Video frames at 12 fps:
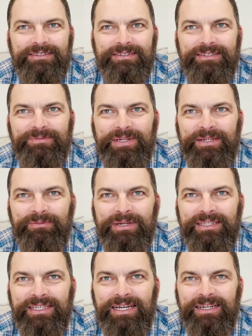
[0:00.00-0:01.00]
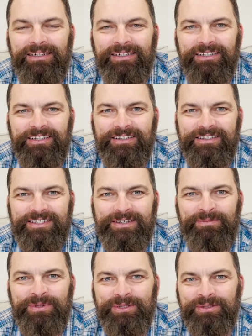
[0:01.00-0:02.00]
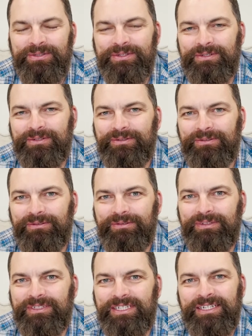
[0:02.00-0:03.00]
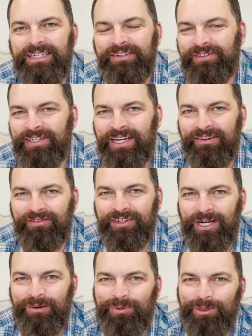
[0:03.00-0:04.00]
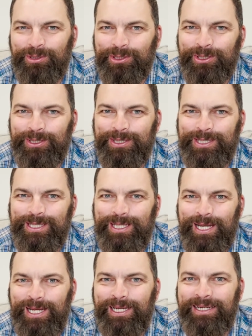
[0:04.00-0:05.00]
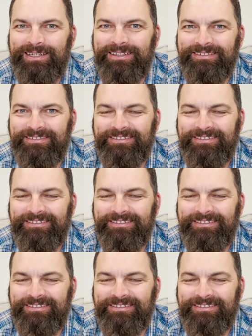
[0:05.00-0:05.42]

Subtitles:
speaking about that, some boats didn't even have cup holders, and